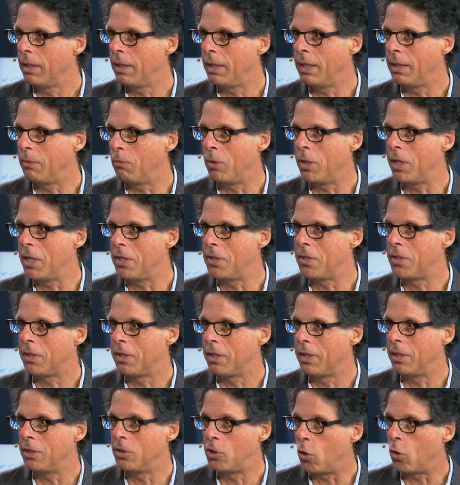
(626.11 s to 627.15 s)
It was
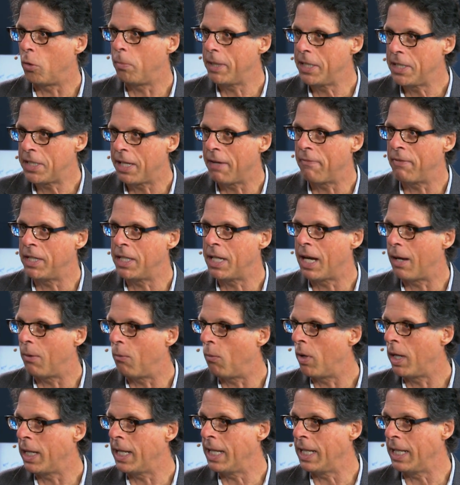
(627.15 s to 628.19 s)
Dolby
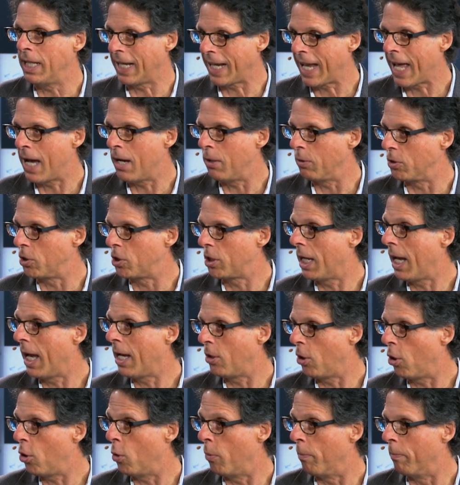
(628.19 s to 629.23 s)
7.1 and the couch
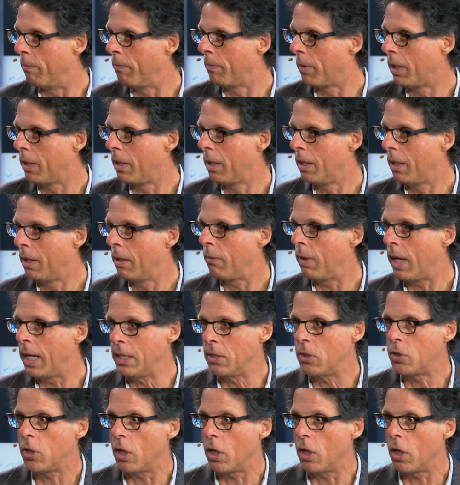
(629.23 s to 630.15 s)
at home, right?